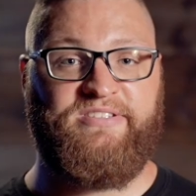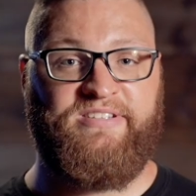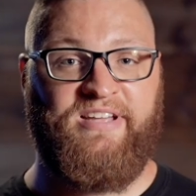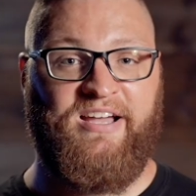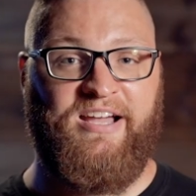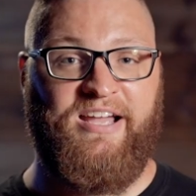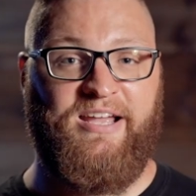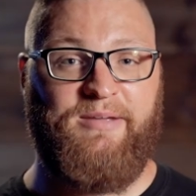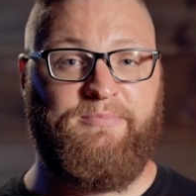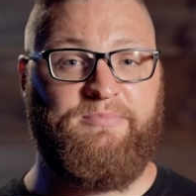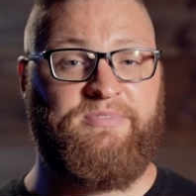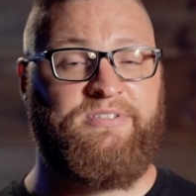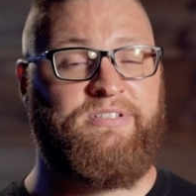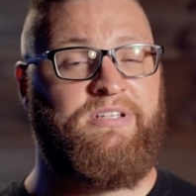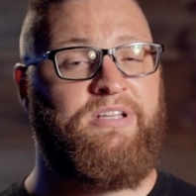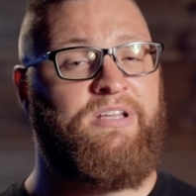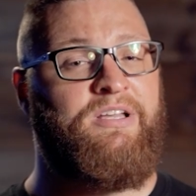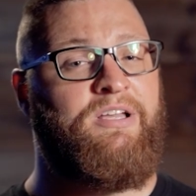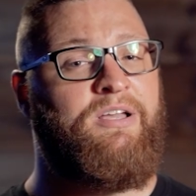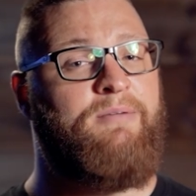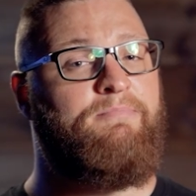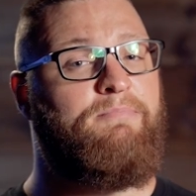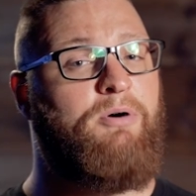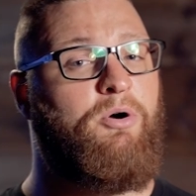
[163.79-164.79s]
times,
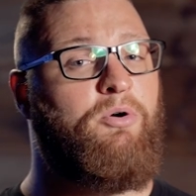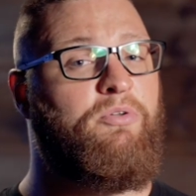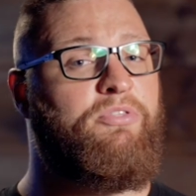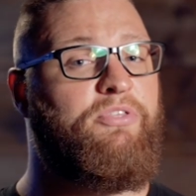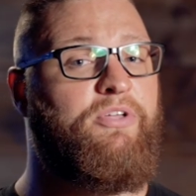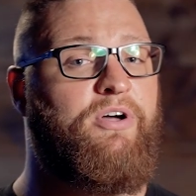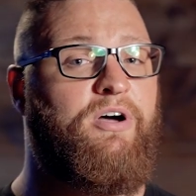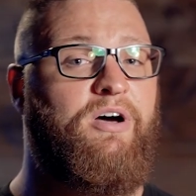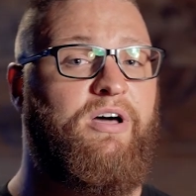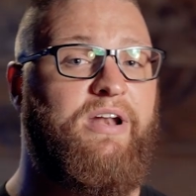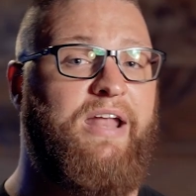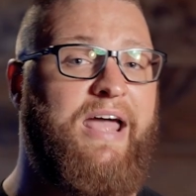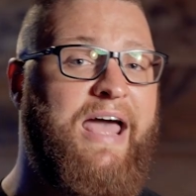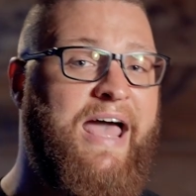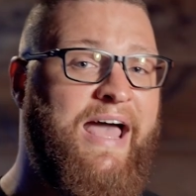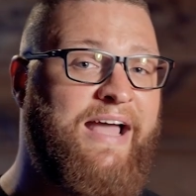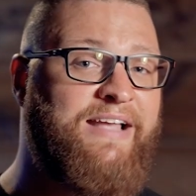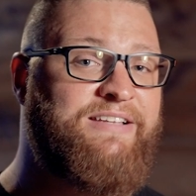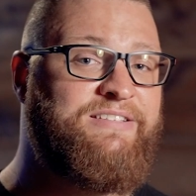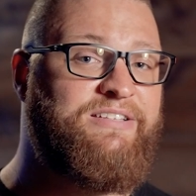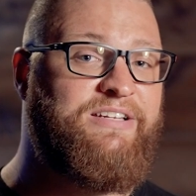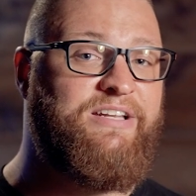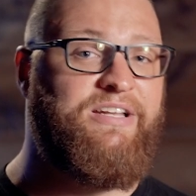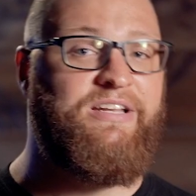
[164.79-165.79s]
both on
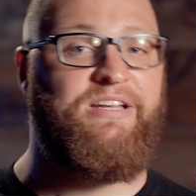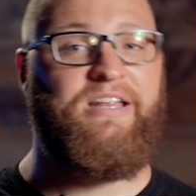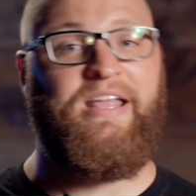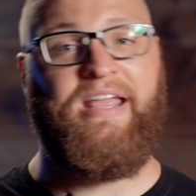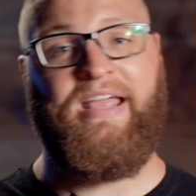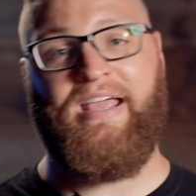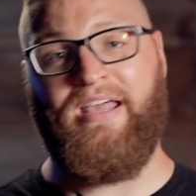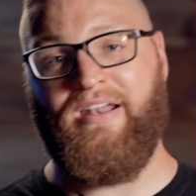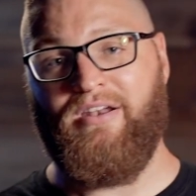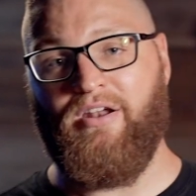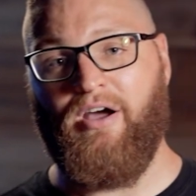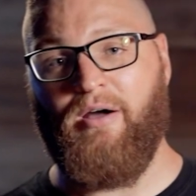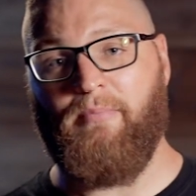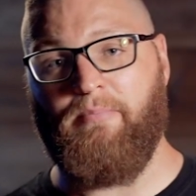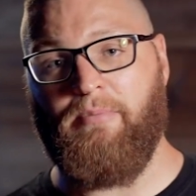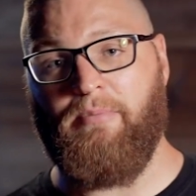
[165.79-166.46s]
accident and on